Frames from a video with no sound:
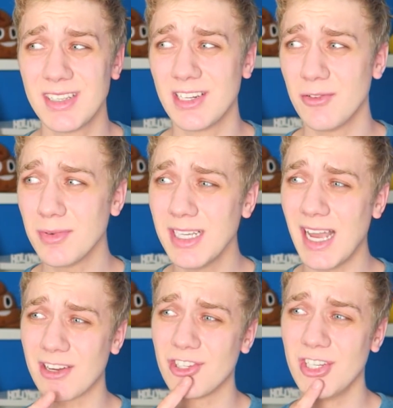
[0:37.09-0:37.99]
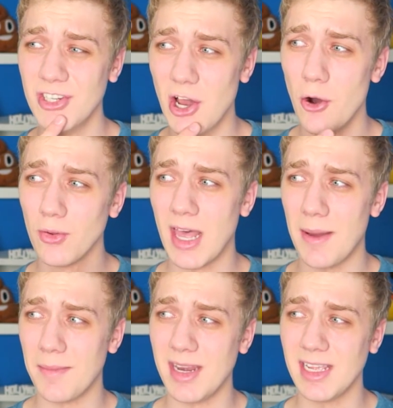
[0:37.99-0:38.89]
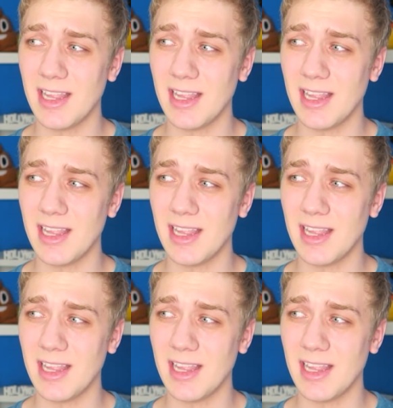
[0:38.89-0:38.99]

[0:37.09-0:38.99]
I don't really actually know that many,